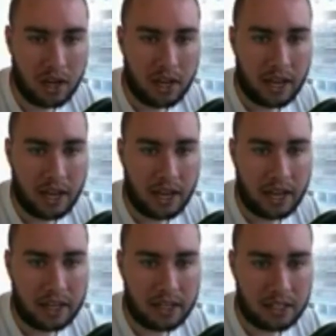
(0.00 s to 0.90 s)

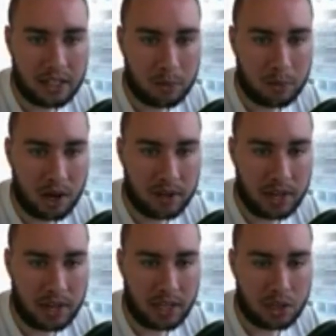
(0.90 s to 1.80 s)
and take profit
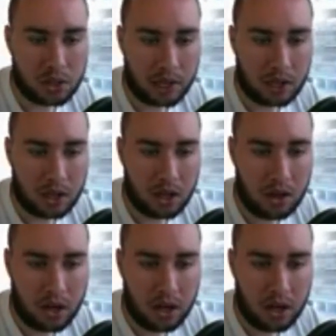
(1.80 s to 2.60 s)
at each swing low